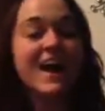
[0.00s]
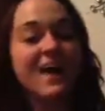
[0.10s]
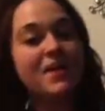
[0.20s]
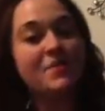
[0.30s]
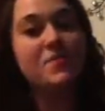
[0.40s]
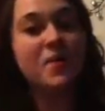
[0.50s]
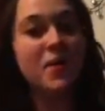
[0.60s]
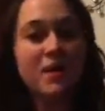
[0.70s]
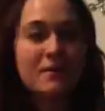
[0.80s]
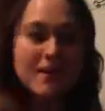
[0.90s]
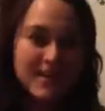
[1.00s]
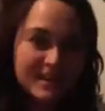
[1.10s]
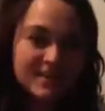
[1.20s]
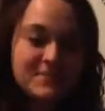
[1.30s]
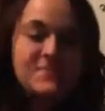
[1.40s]
I'm Dr. Linder. We're
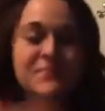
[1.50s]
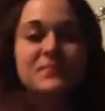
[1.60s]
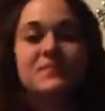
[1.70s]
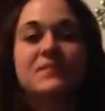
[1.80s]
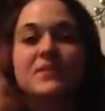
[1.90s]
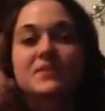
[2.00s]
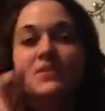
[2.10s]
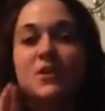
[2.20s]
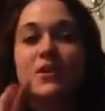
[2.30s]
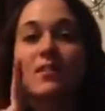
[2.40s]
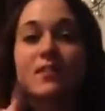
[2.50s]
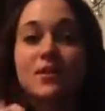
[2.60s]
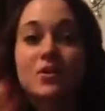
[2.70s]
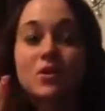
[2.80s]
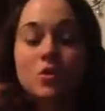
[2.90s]
going to be looking at how
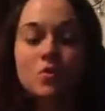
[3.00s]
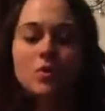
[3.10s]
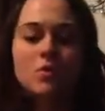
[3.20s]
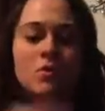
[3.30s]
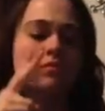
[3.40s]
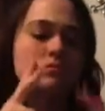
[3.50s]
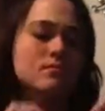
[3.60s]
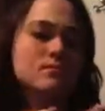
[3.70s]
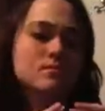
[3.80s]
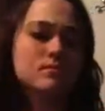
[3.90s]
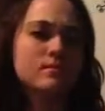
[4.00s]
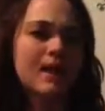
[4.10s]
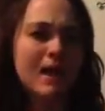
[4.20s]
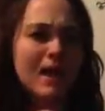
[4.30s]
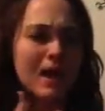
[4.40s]
blood flows through the heart